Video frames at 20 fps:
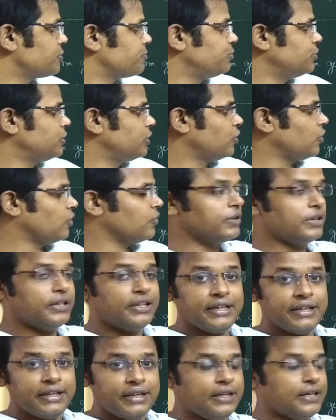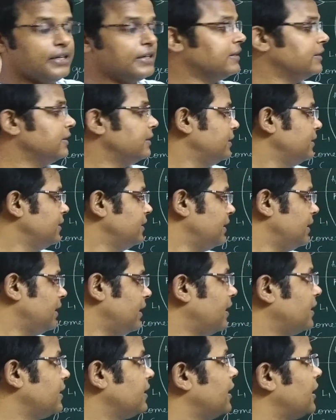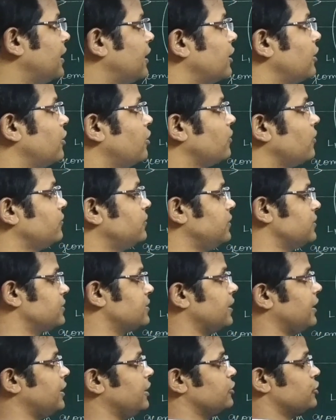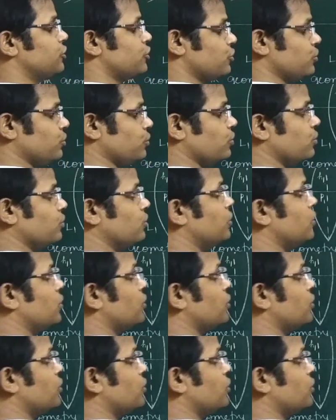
put it over here and get rid of this h2.